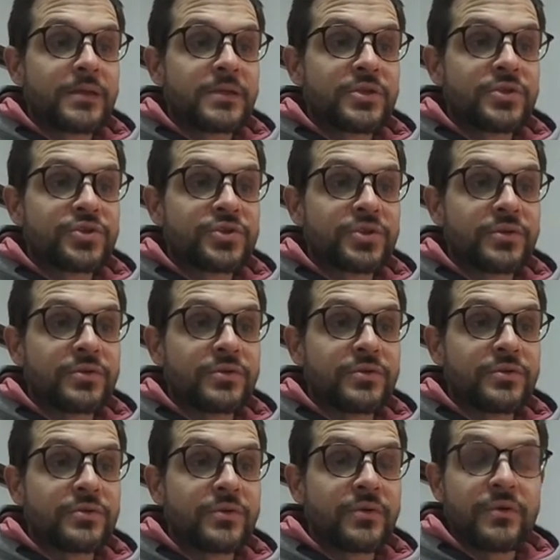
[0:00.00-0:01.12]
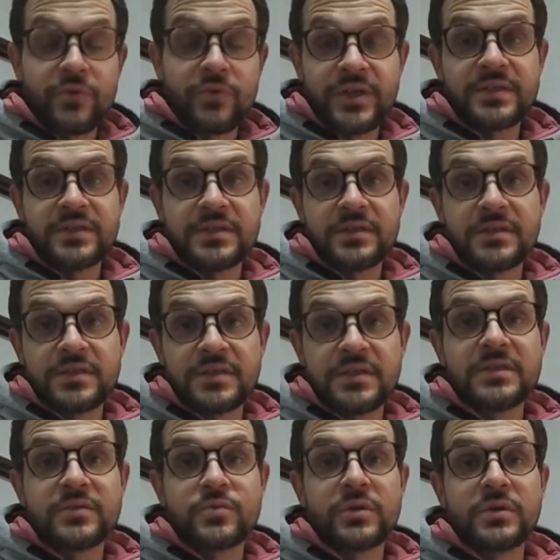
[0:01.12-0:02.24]
So race
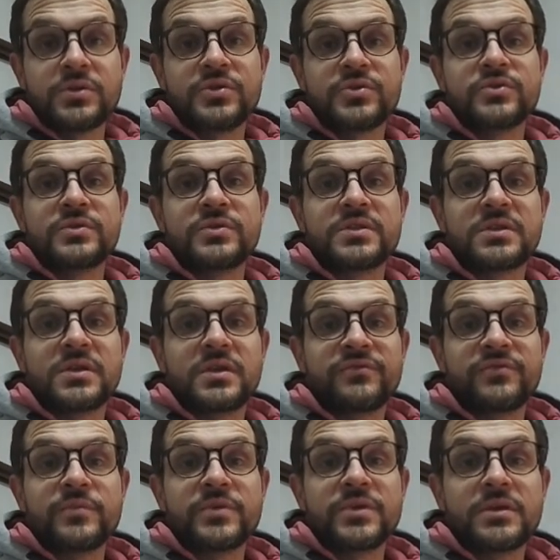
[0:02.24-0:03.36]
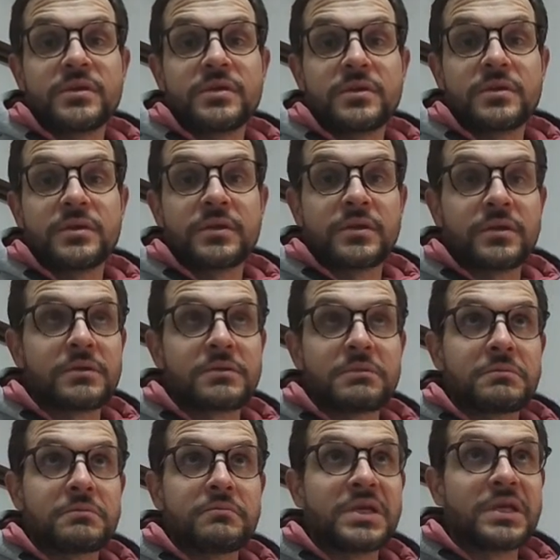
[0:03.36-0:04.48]
season will soon start for me, like
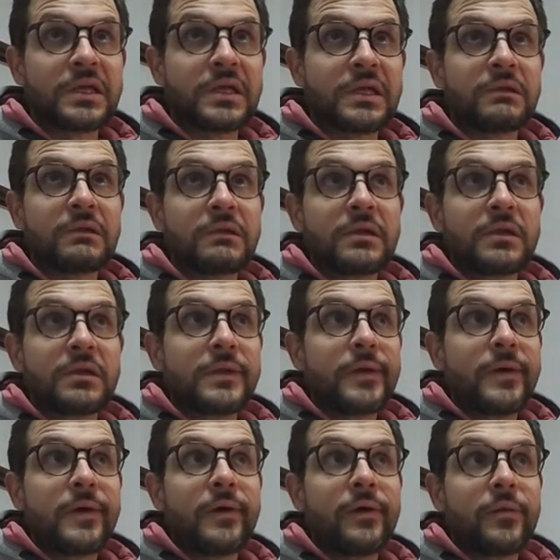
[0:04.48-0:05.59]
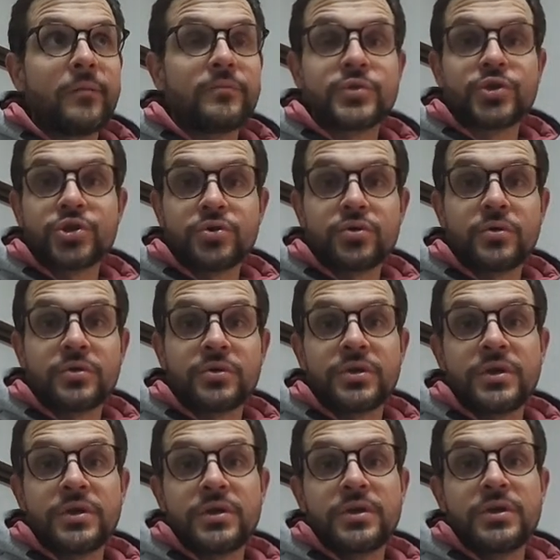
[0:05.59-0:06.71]
meaning short
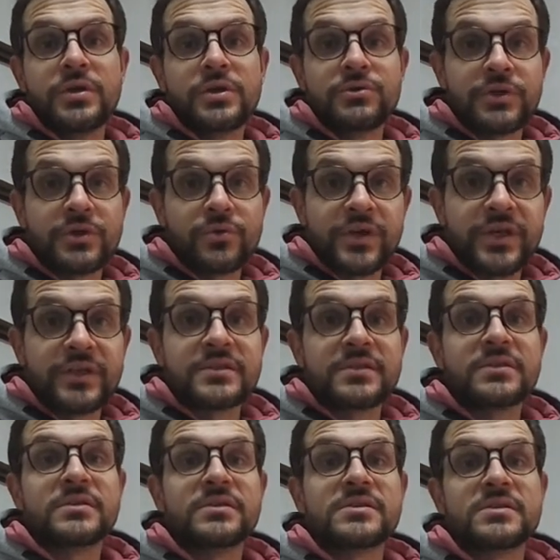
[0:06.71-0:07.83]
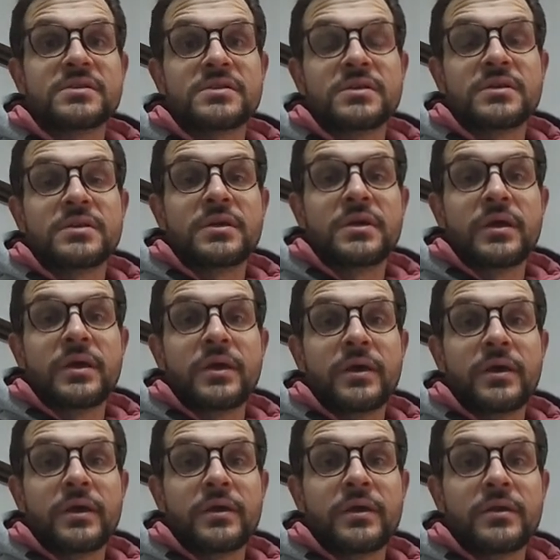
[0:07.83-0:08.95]
crit races
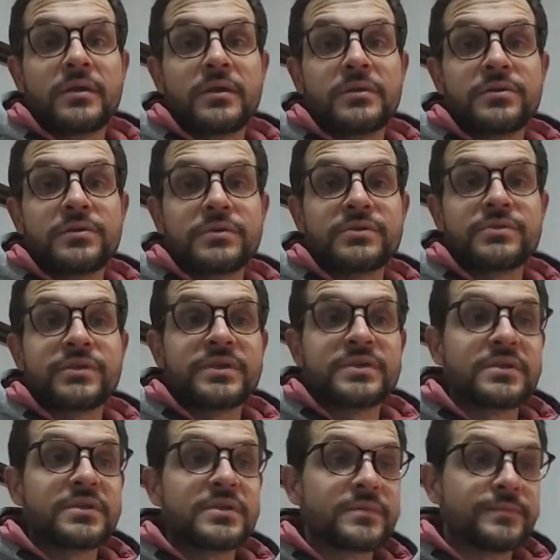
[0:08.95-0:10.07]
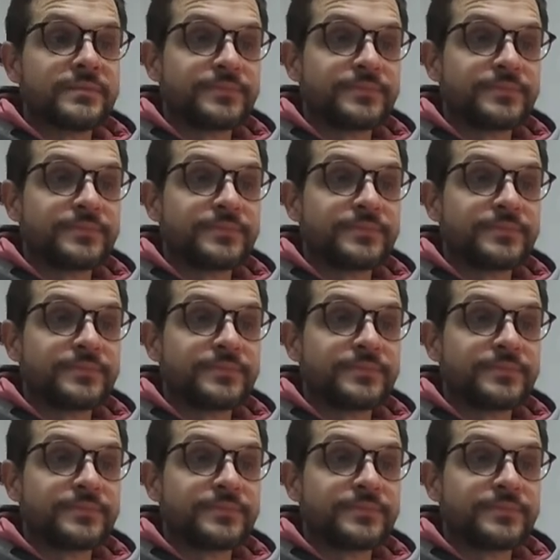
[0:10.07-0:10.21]
and endurance races,